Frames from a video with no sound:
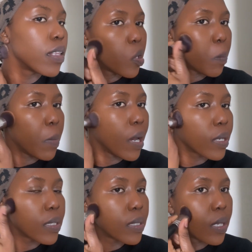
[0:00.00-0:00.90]
the
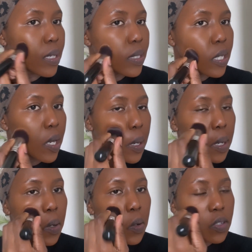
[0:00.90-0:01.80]
marks that uh,
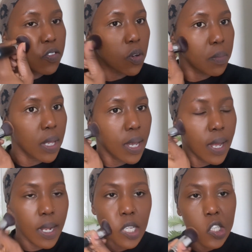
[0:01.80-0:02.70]
I got from the
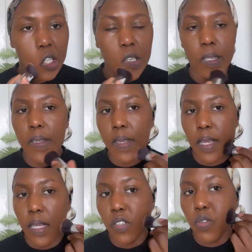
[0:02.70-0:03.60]
allergy
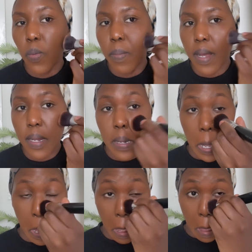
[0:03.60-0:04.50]
are too bad
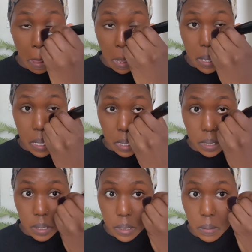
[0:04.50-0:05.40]

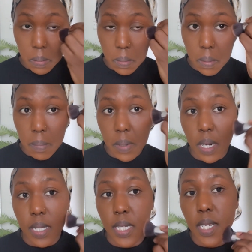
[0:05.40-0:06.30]
so I'm
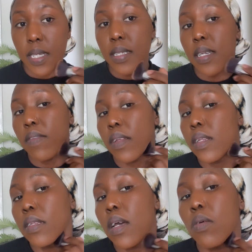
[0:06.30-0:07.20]
gonna take it
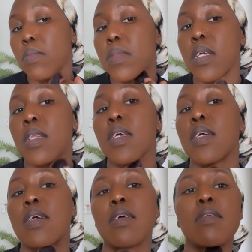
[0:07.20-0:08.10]
even down my
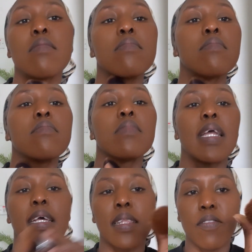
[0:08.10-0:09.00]
neck
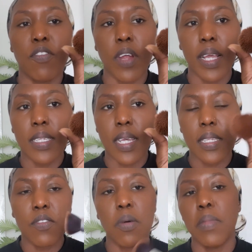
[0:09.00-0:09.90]
like the
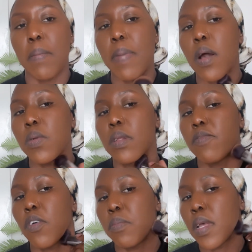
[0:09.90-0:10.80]
excess from the powder
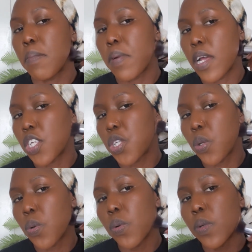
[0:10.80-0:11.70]
from the brush
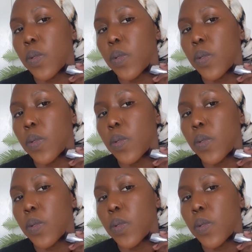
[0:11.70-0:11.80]
though